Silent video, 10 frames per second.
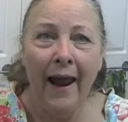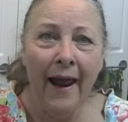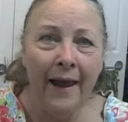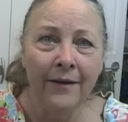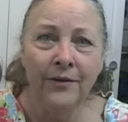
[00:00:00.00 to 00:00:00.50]

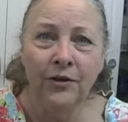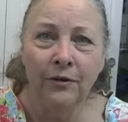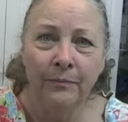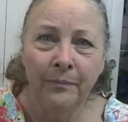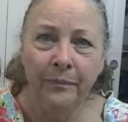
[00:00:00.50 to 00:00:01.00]
And
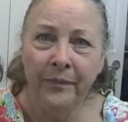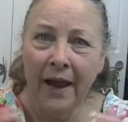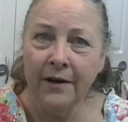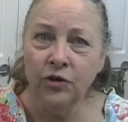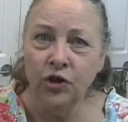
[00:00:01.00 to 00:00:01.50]

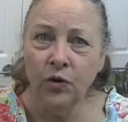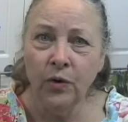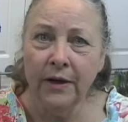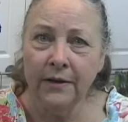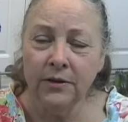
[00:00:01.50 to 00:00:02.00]
do
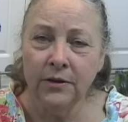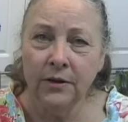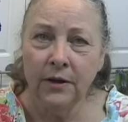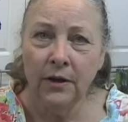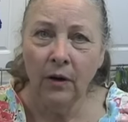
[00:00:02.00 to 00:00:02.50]
it
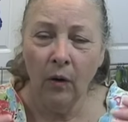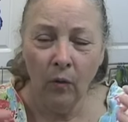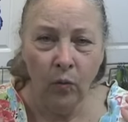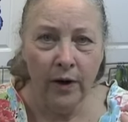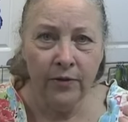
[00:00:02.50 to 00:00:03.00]

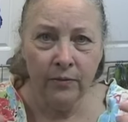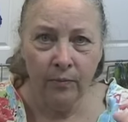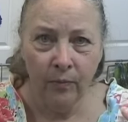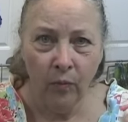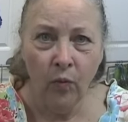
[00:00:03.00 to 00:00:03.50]
with
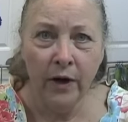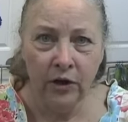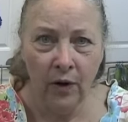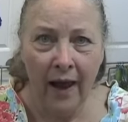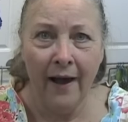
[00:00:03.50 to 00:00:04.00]
what
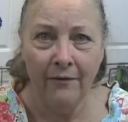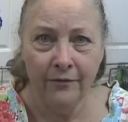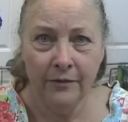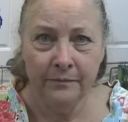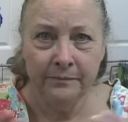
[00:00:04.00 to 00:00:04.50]
you have.